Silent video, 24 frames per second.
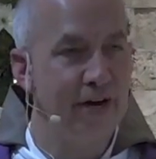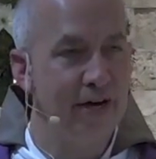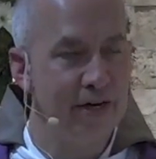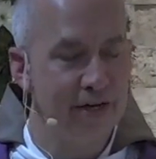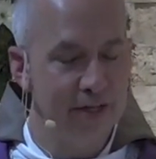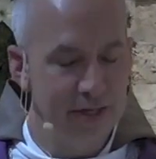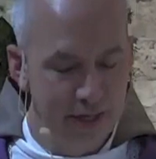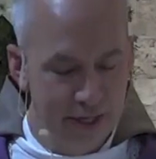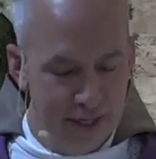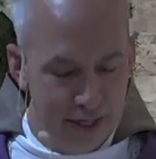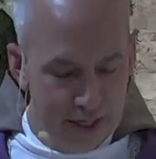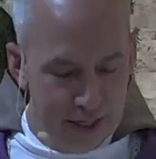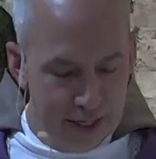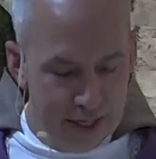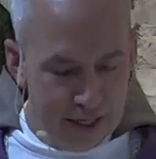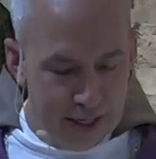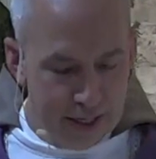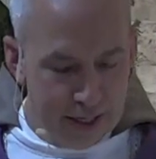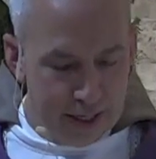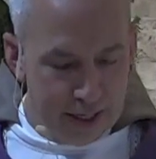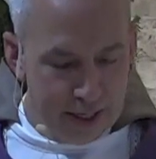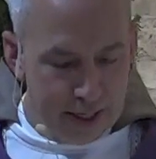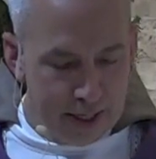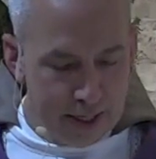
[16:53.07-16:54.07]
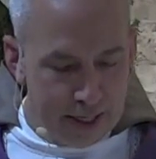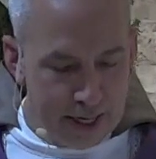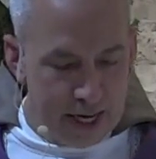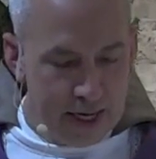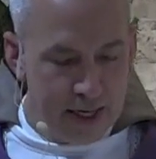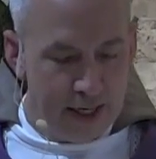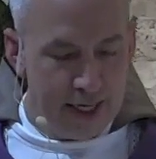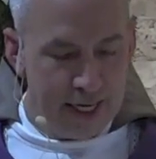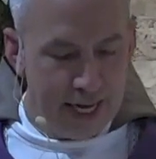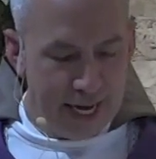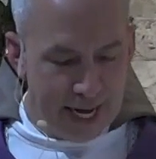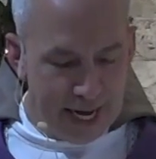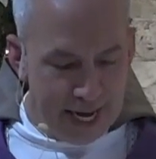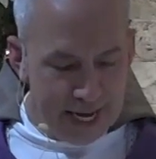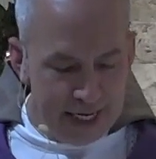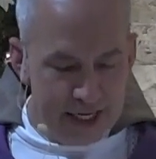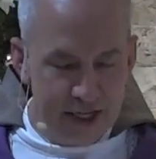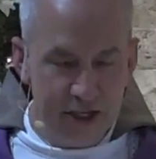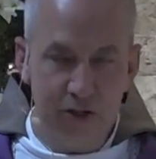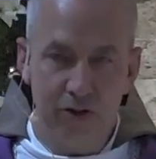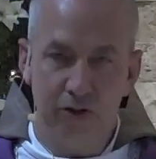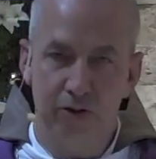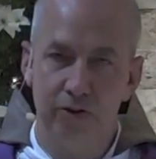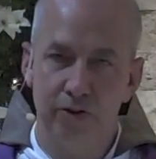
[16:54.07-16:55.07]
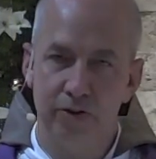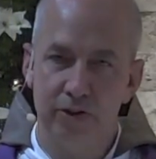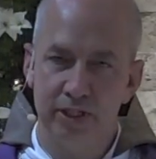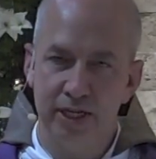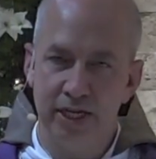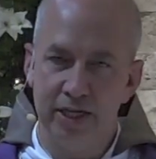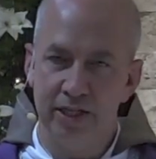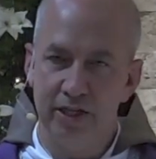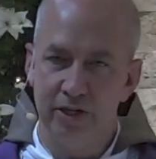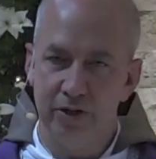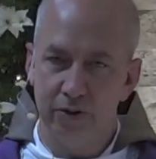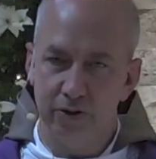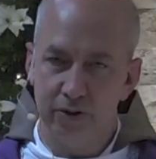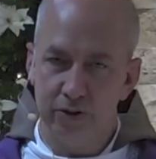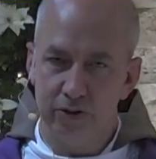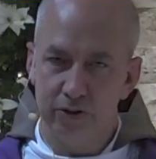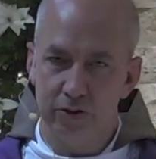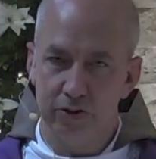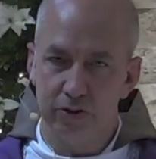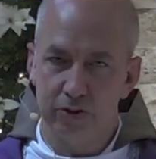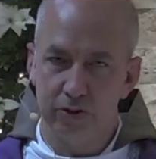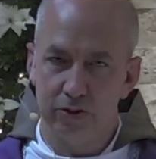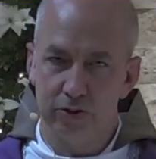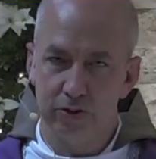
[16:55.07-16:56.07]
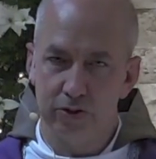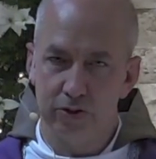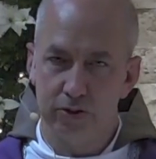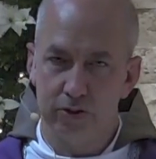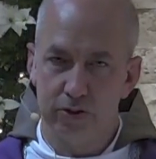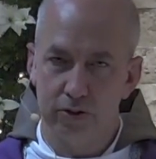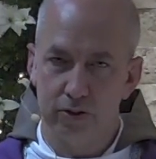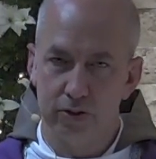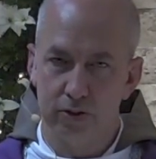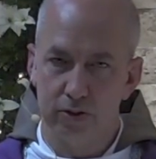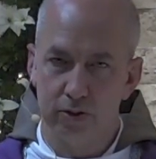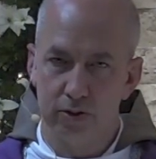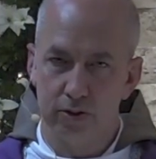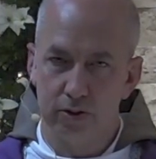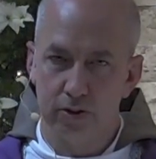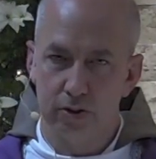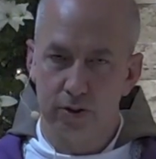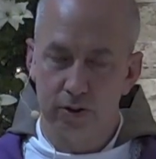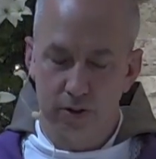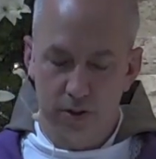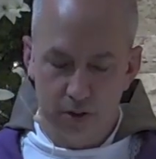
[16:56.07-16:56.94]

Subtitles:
observar el genio de Dios.